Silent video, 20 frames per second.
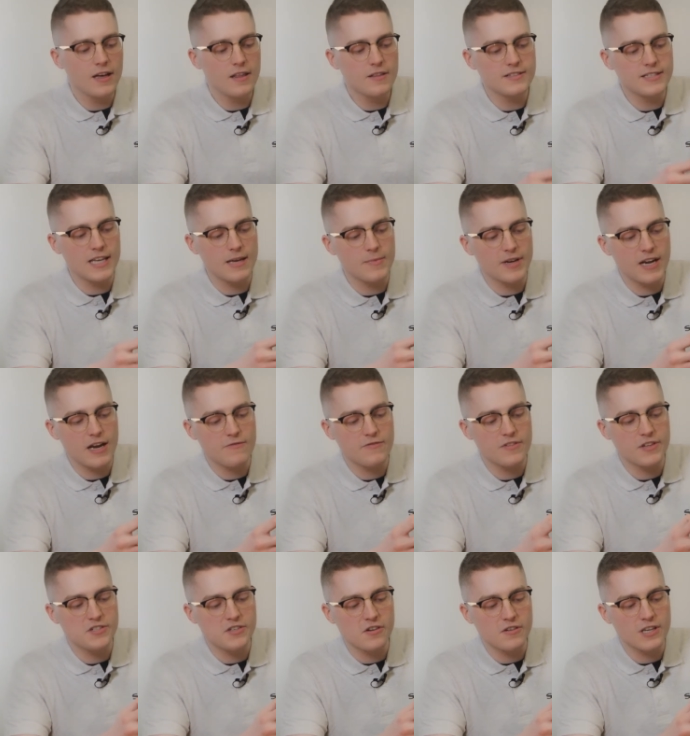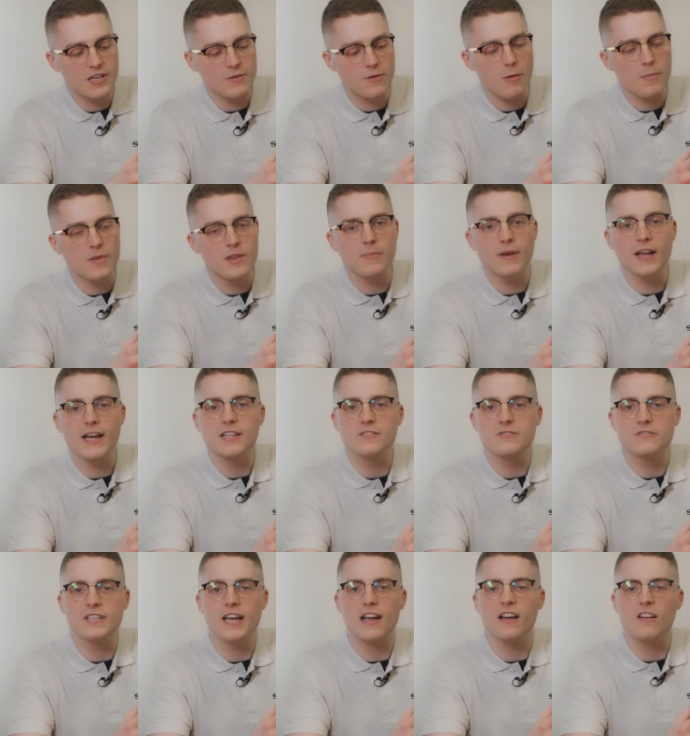The same again for the chunky one, but the
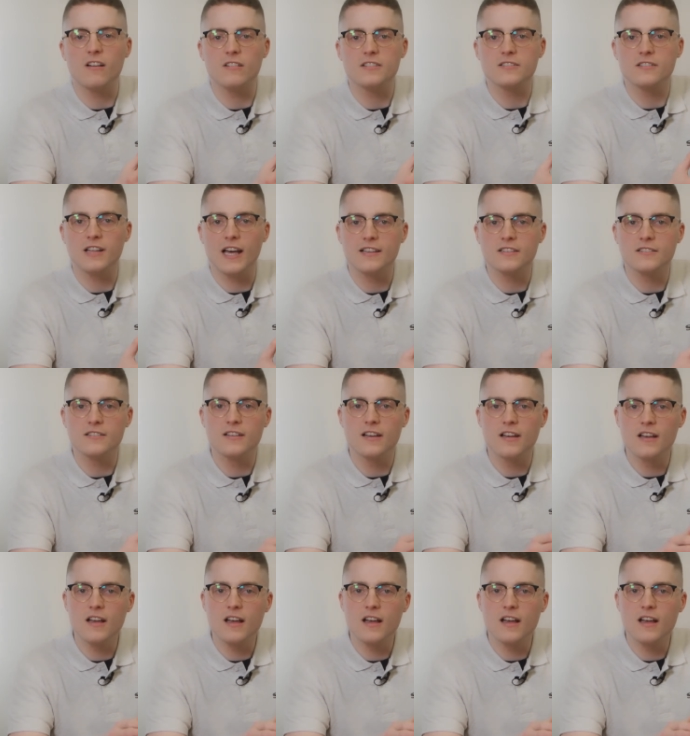blades rotate a lot less